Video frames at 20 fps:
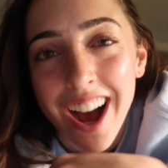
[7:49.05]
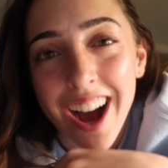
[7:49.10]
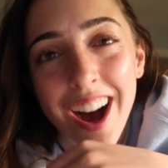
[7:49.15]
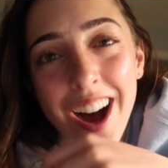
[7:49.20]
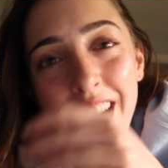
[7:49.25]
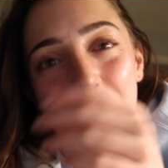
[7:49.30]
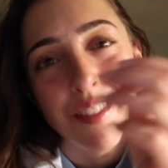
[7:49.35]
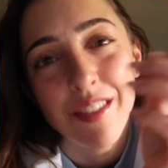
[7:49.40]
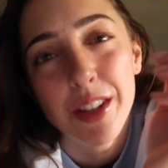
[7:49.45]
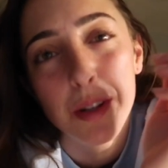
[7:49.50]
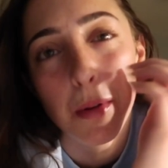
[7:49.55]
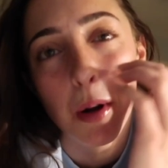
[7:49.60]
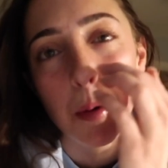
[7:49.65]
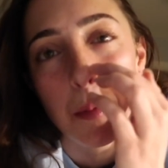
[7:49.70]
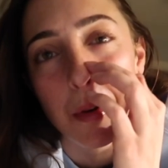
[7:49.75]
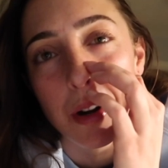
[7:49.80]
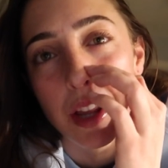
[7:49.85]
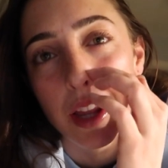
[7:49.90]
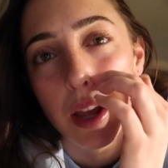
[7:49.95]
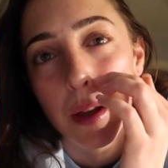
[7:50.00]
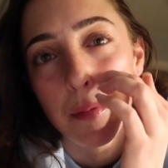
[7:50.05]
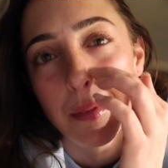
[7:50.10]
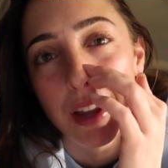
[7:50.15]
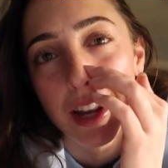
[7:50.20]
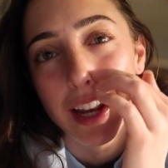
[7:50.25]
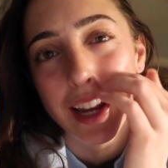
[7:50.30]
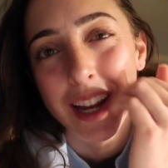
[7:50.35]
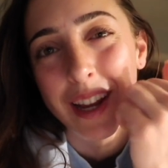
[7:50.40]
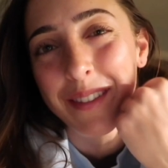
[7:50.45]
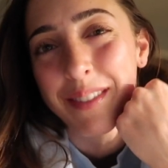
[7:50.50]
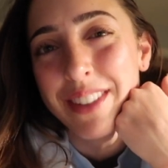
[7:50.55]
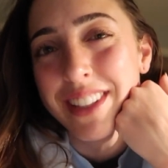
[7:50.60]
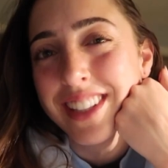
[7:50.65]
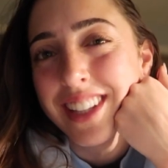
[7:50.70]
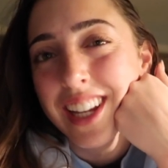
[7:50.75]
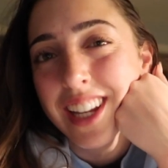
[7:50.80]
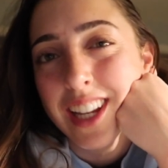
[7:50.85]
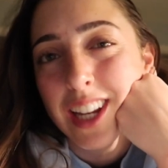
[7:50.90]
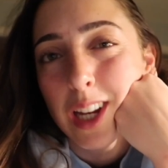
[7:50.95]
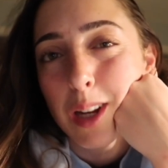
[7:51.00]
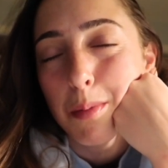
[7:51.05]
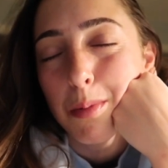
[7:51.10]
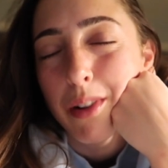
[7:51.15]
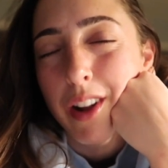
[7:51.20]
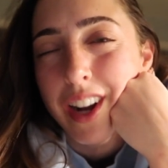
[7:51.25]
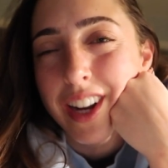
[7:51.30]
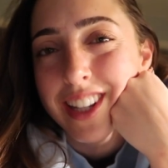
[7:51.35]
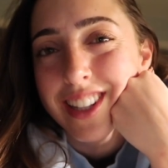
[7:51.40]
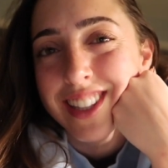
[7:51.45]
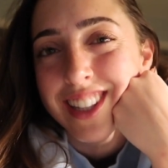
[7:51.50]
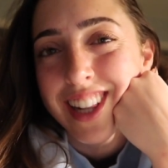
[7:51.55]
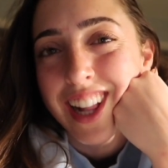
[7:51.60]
Tomorrow morning I'm getting up and taking a Pilates